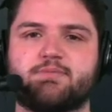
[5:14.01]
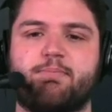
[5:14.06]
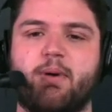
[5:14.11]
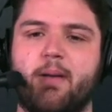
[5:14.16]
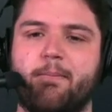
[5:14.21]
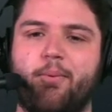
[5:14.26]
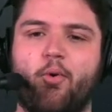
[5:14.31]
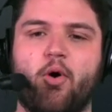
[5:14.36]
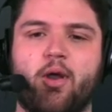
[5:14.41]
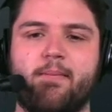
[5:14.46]

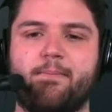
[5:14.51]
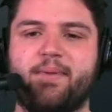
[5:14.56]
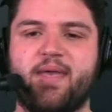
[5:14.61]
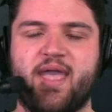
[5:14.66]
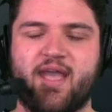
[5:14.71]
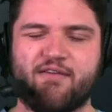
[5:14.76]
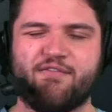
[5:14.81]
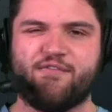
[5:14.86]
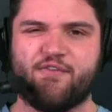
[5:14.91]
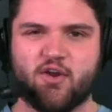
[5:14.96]
But point
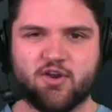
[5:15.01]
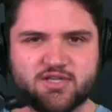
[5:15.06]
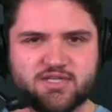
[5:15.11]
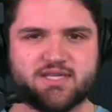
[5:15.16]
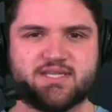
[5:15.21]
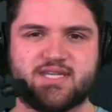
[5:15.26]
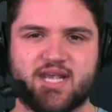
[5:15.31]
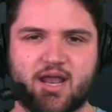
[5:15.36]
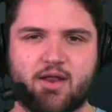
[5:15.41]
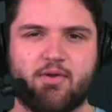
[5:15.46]
being, first
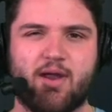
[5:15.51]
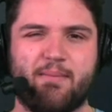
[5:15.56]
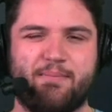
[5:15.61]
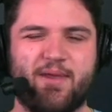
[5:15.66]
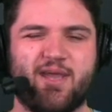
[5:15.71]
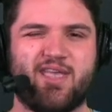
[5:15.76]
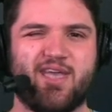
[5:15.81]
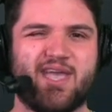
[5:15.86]
and second-round pick,